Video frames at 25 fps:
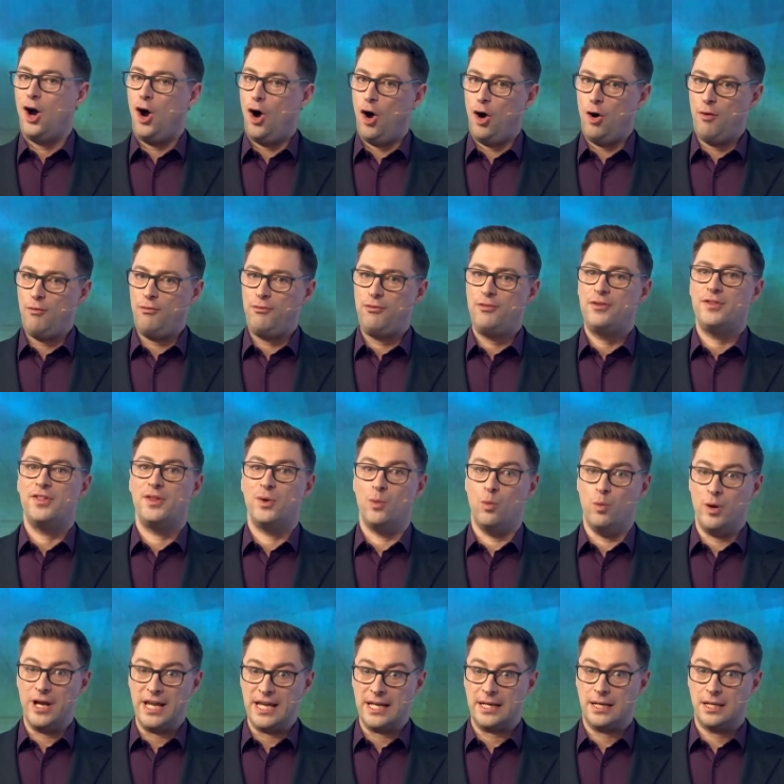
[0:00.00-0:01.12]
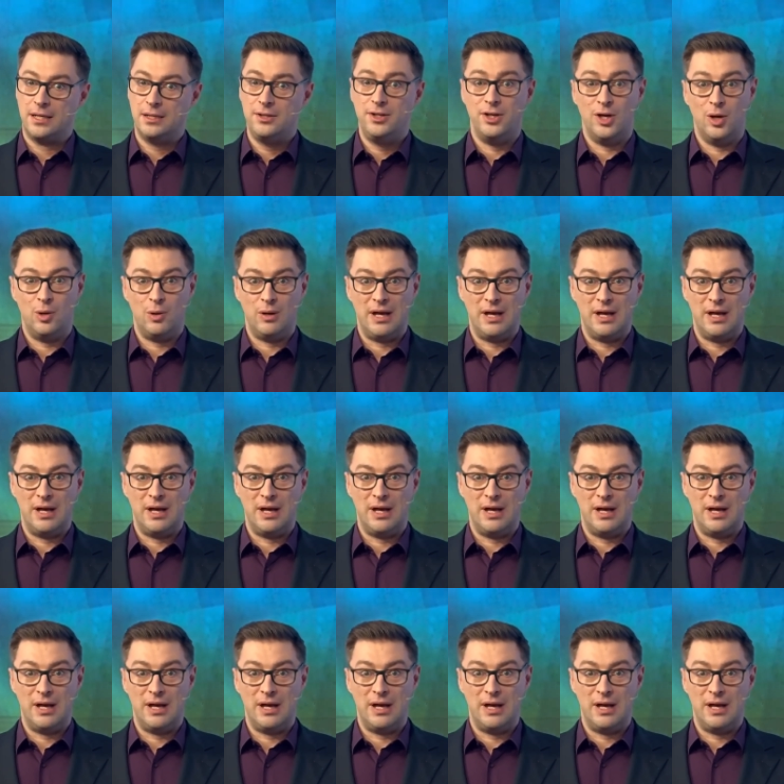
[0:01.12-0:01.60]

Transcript: of the week, no